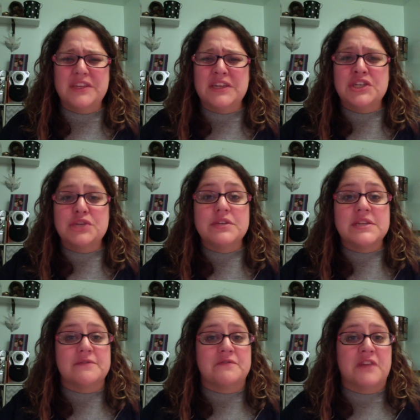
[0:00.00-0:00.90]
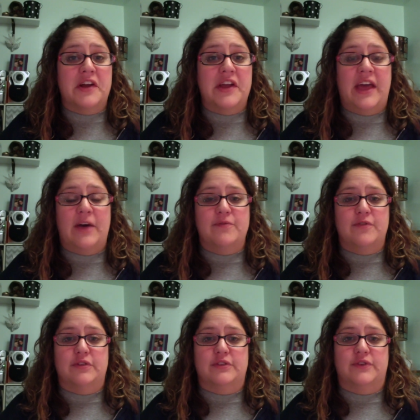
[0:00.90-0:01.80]
She was still very
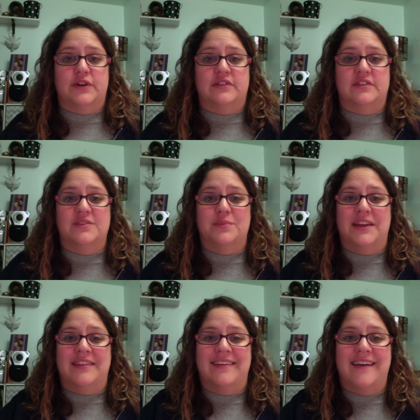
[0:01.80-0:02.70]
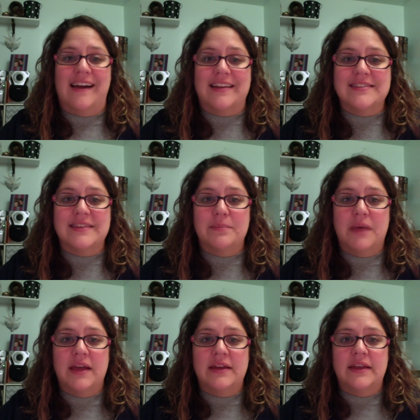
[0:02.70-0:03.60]
helpful as far as explaining the concept
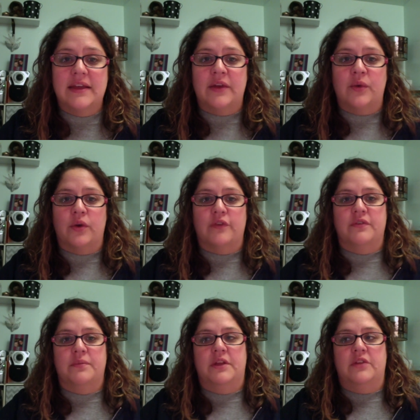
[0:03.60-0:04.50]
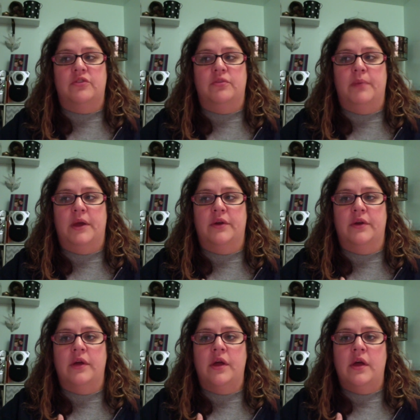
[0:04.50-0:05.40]
behind it in order for me to
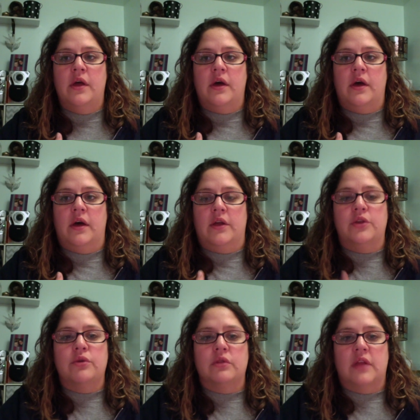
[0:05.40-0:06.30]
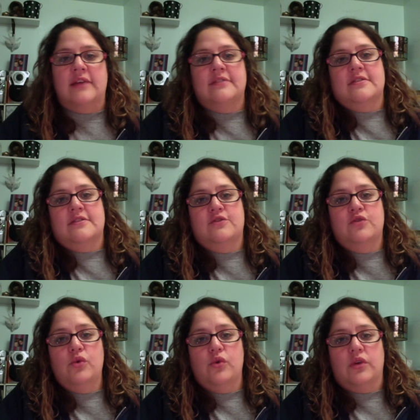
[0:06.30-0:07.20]
better utilize this
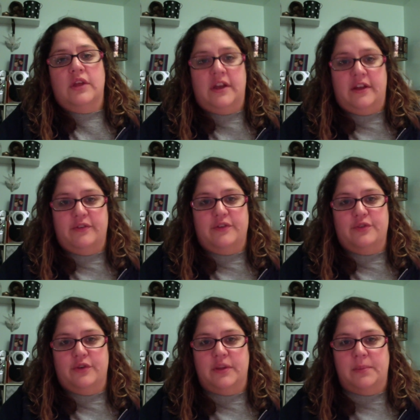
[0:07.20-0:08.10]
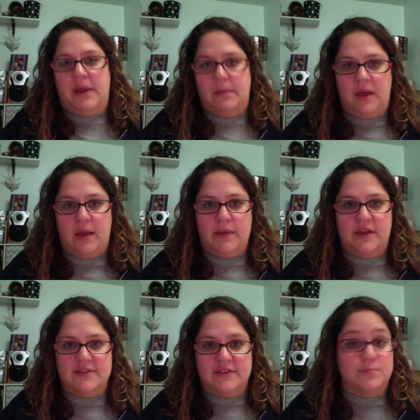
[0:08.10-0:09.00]
tool in an effort to eliminate my
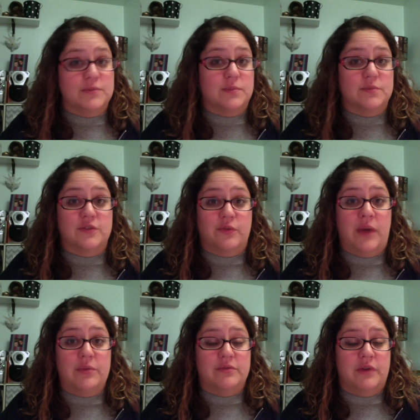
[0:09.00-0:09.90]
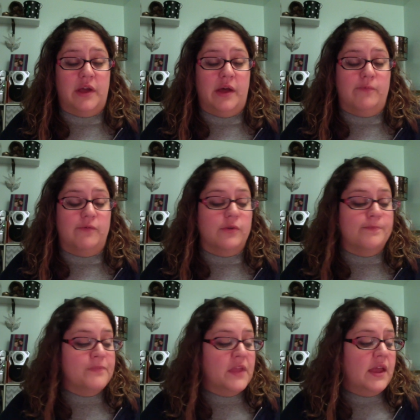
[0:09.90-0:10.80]
IBS symptoms. So that was very helpful.
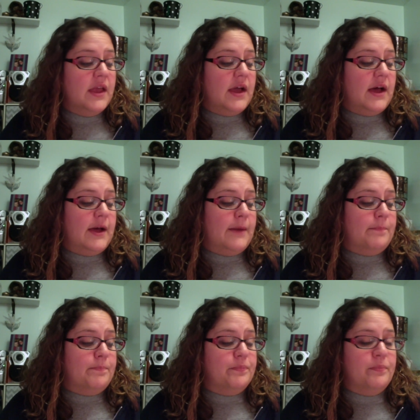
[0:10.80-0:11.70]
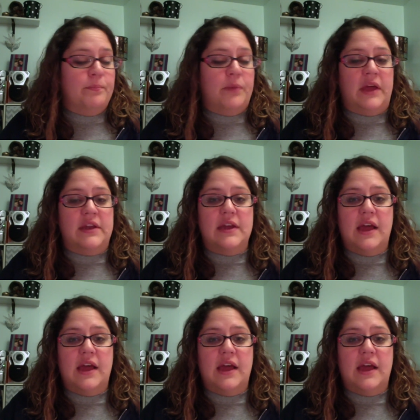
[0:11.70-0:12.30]
But